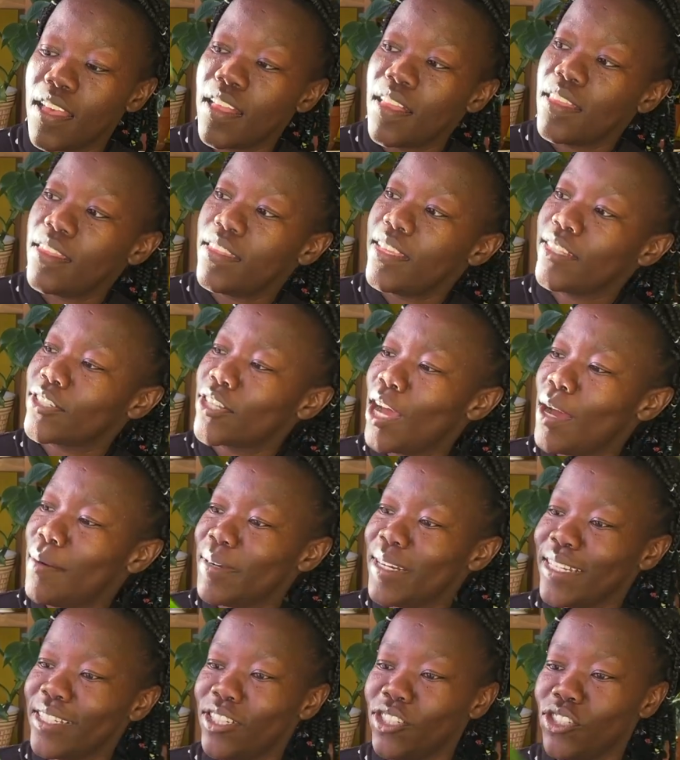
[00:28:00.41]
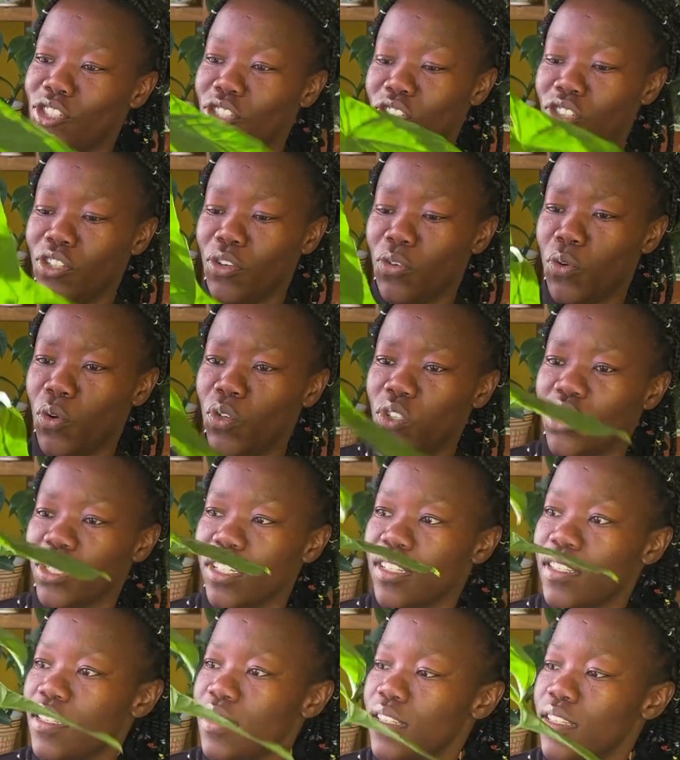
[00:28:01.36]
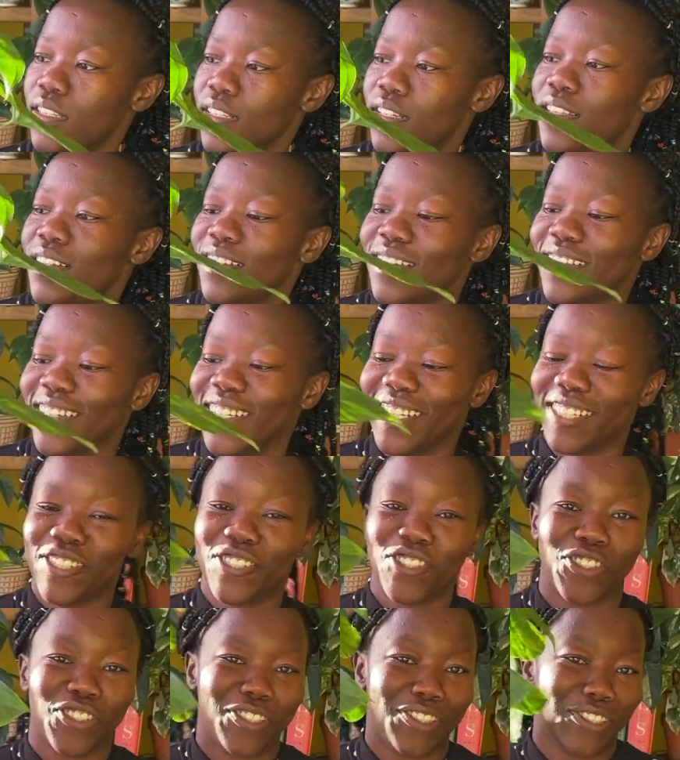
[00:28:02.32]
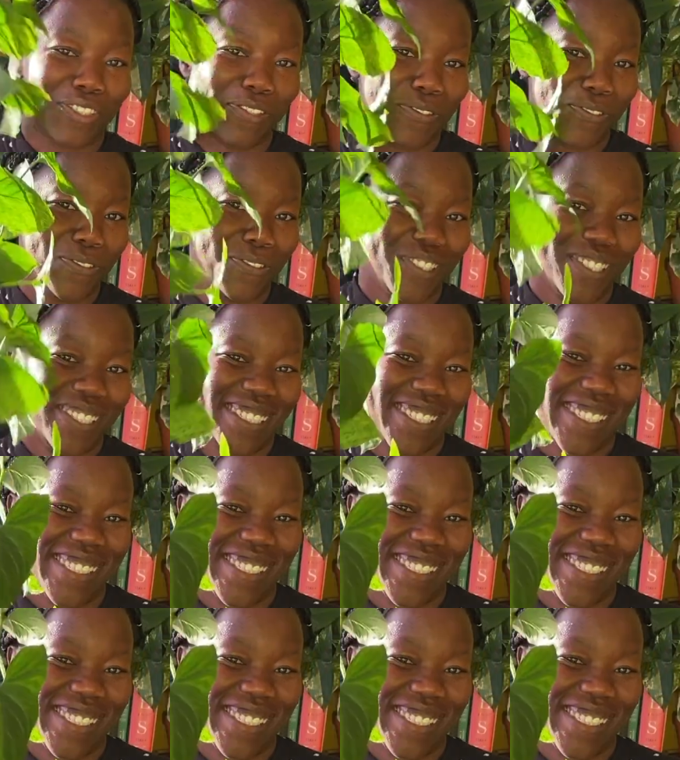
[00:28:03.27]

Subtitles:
this combination is just so gorgeous. It's just so gorgeous.